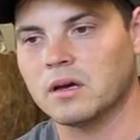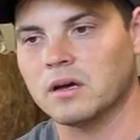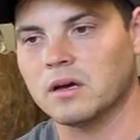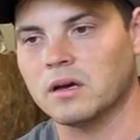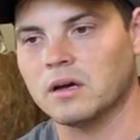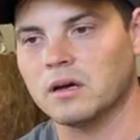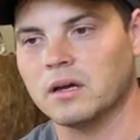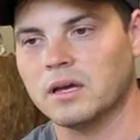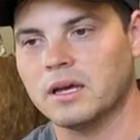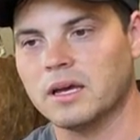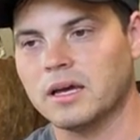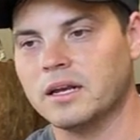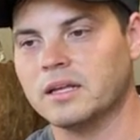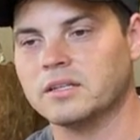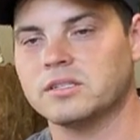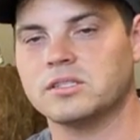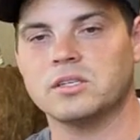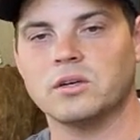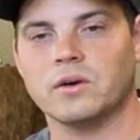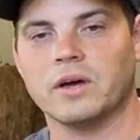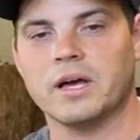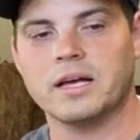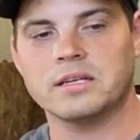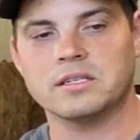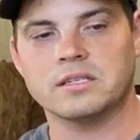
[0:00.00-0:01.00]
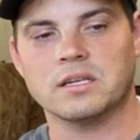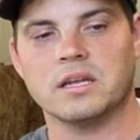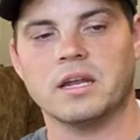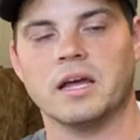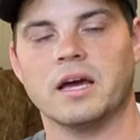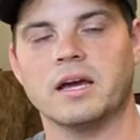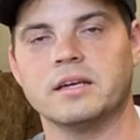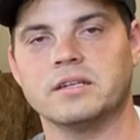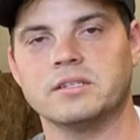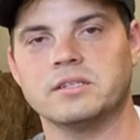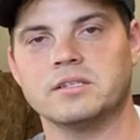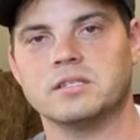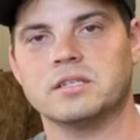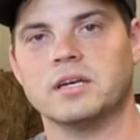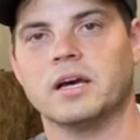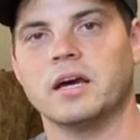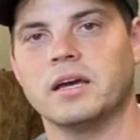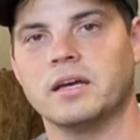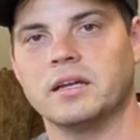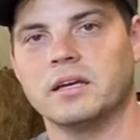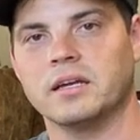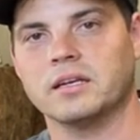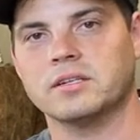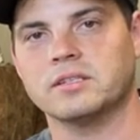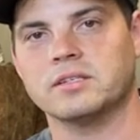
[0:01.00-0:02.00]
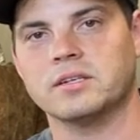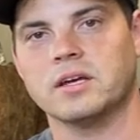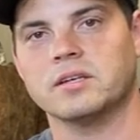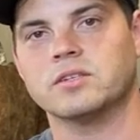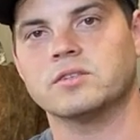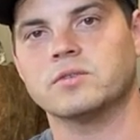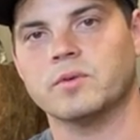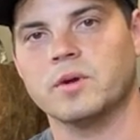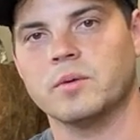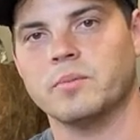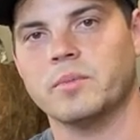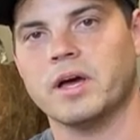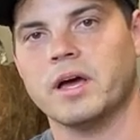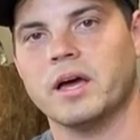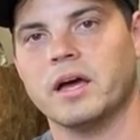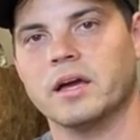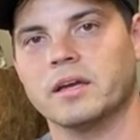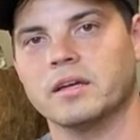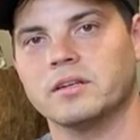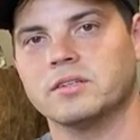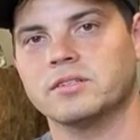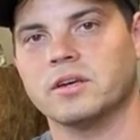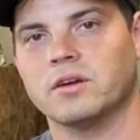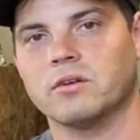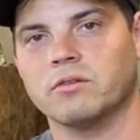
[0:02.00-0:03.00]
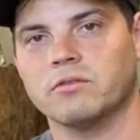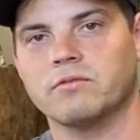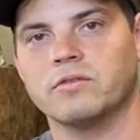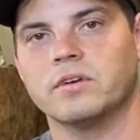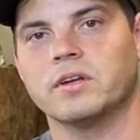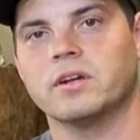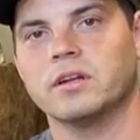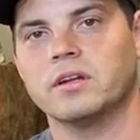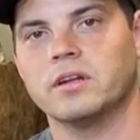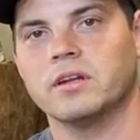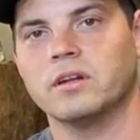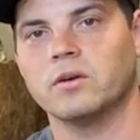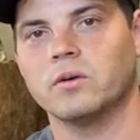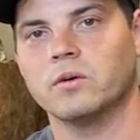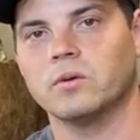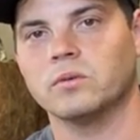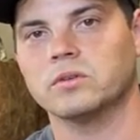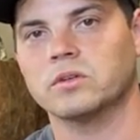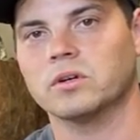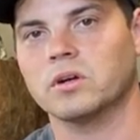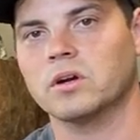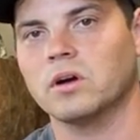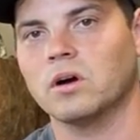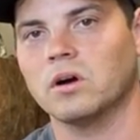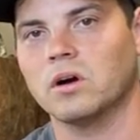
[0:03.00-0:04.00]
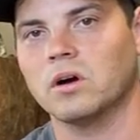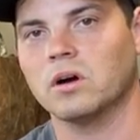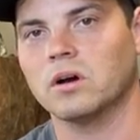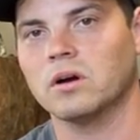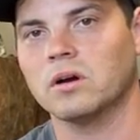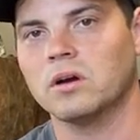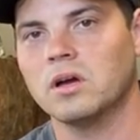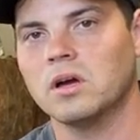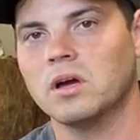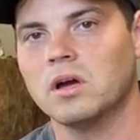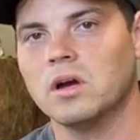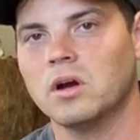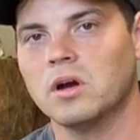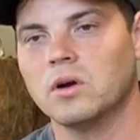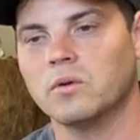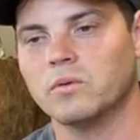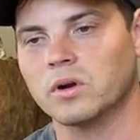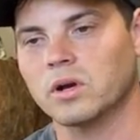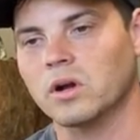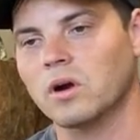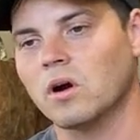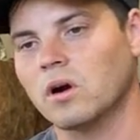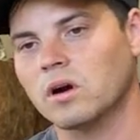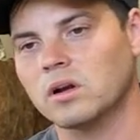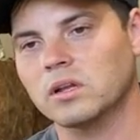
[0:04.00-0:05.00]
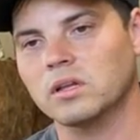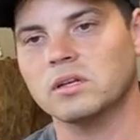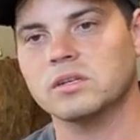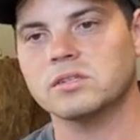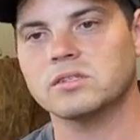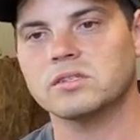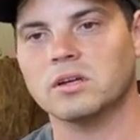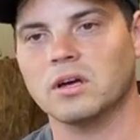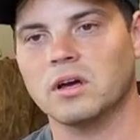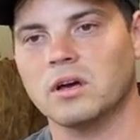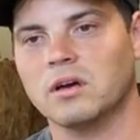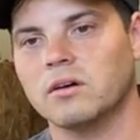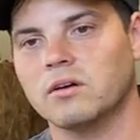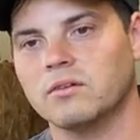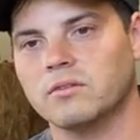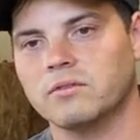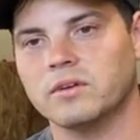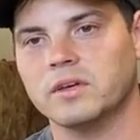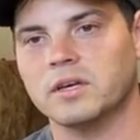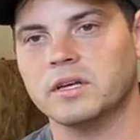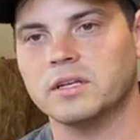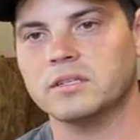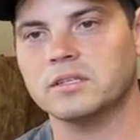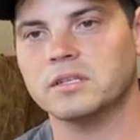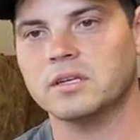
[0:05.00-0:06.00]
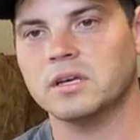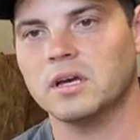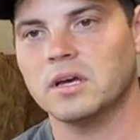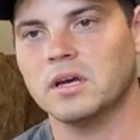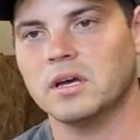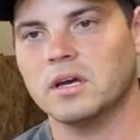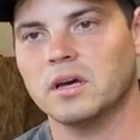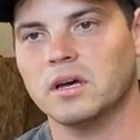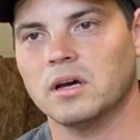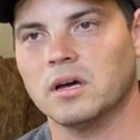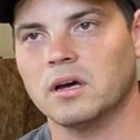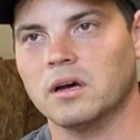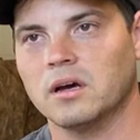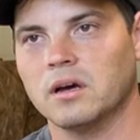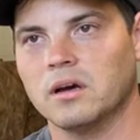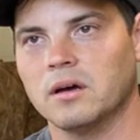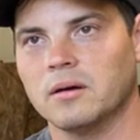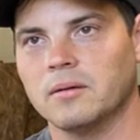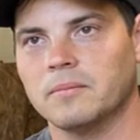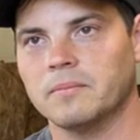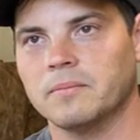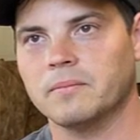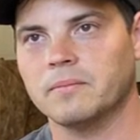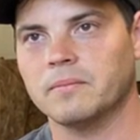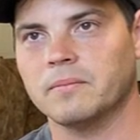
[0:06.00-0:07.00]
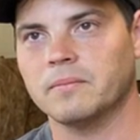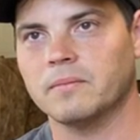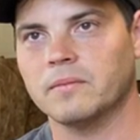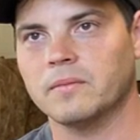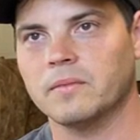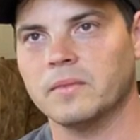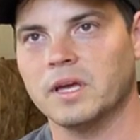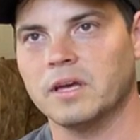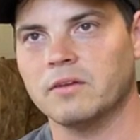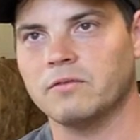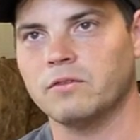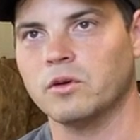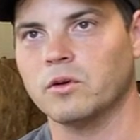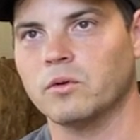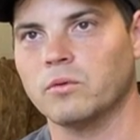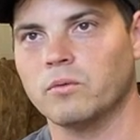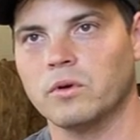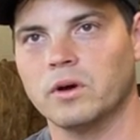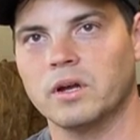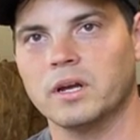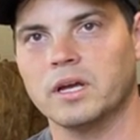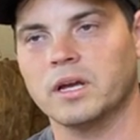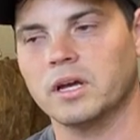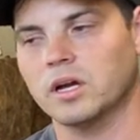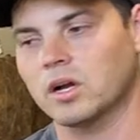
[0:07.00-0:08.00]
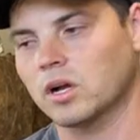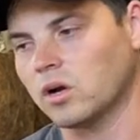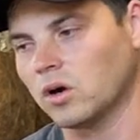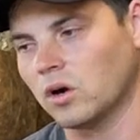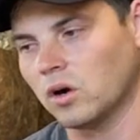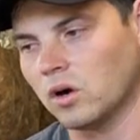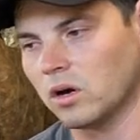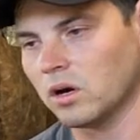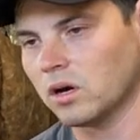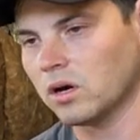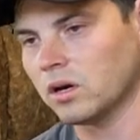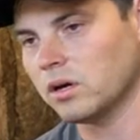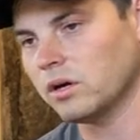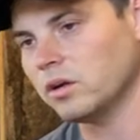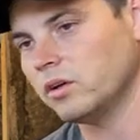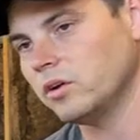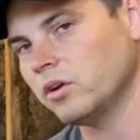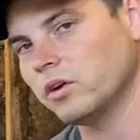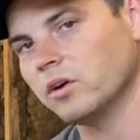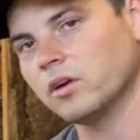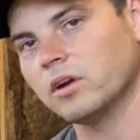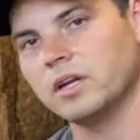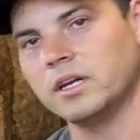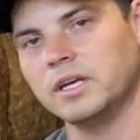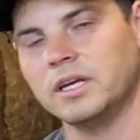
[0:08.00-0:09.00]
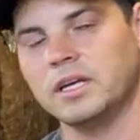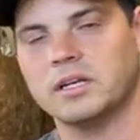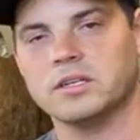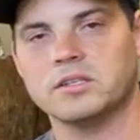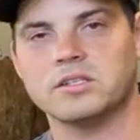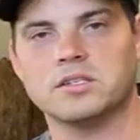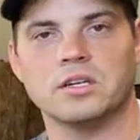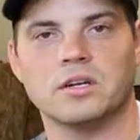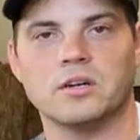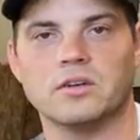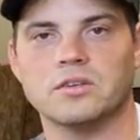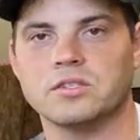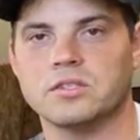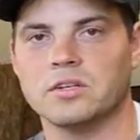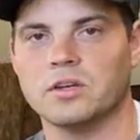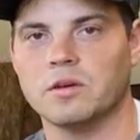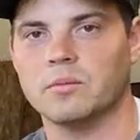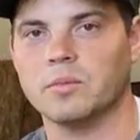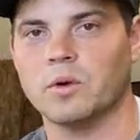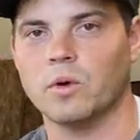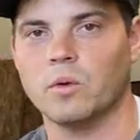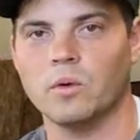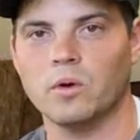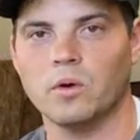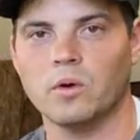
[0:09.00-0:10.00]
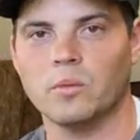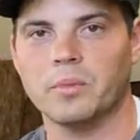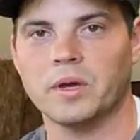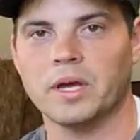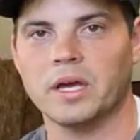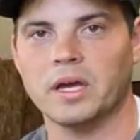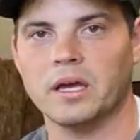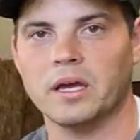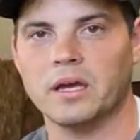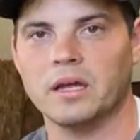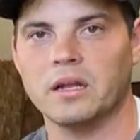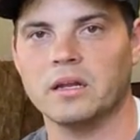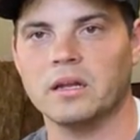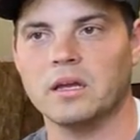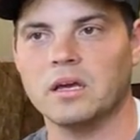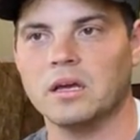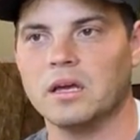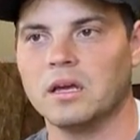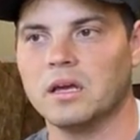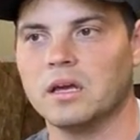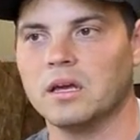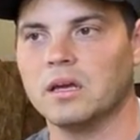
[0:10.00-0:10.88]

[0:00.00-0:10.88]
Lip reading: And it still has a nice tight accessory package that'll fit in an older car. Regardless of it, if you're running a car, you're gonna need a center sump oil pan.